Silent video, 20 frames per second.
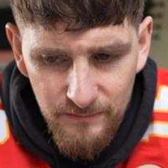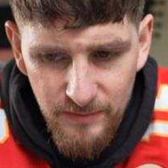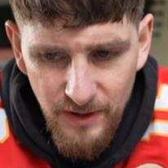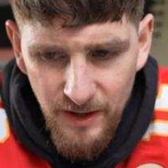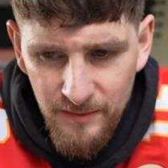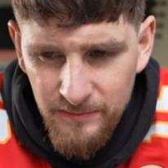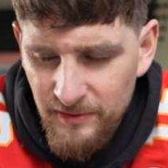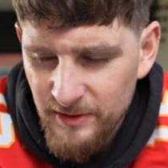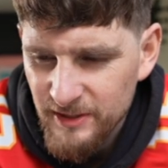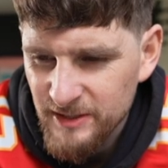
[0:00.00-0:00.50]

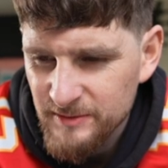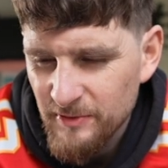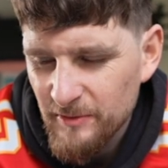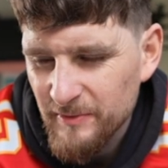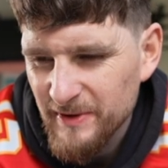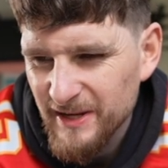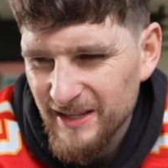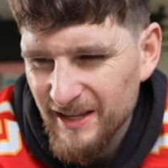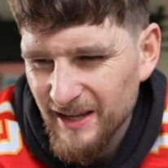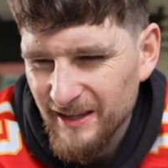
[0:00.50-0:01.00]
He's
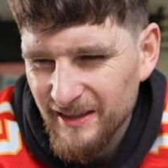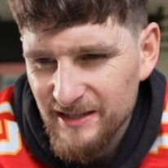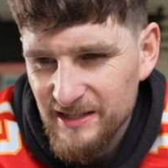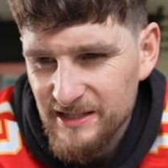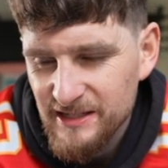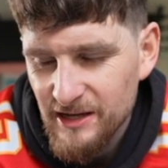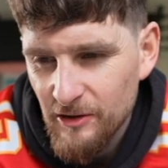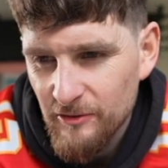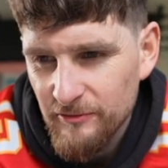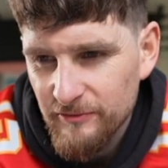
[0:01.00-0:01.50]
probably in like the
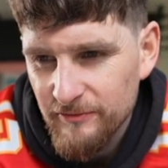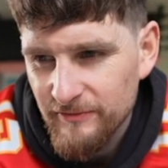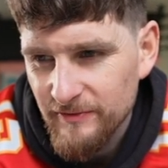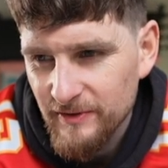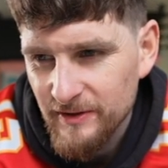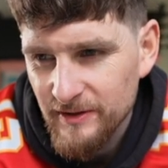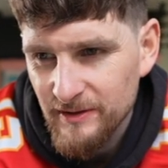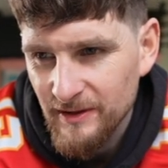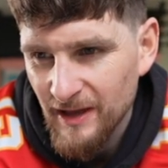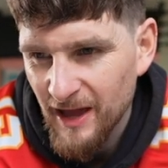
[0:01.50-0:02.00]

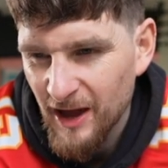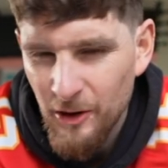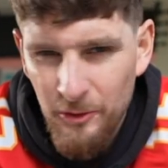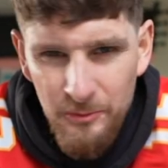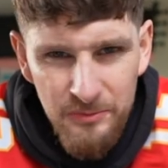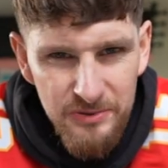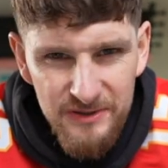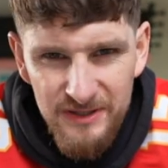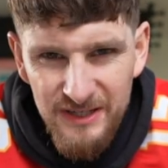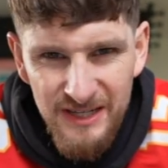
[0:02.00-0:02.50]

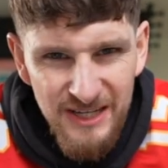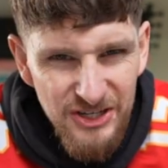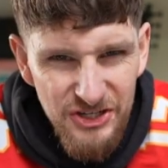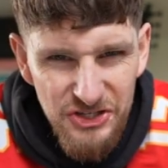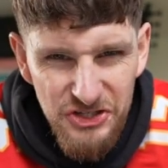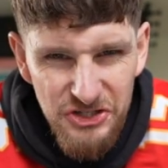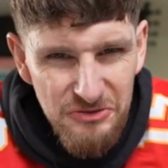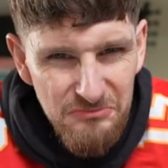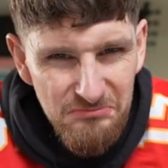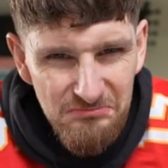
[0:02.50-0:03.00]
self-help
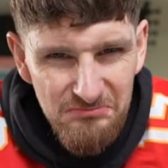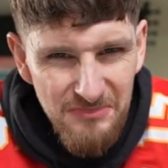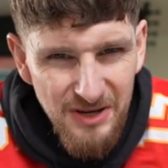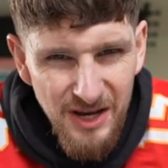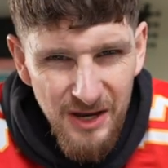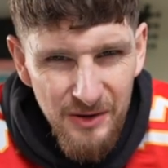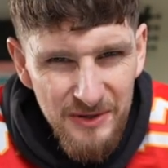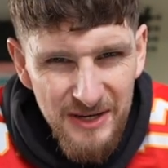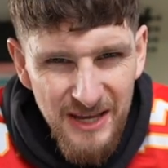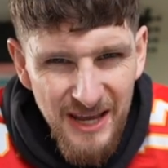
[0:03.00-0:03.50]
niche,
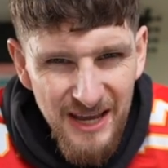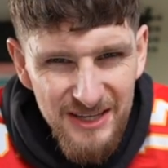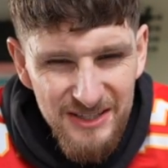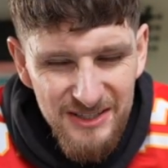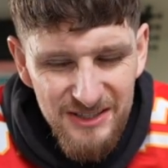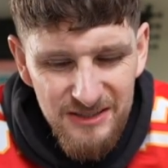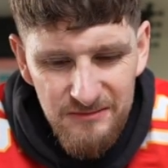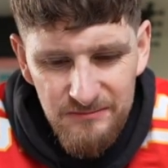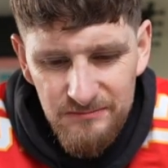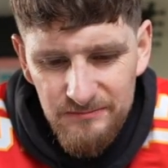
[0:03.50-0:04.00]
I would
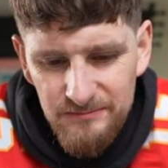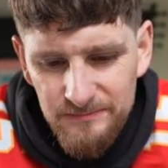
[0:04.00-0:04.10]
guess.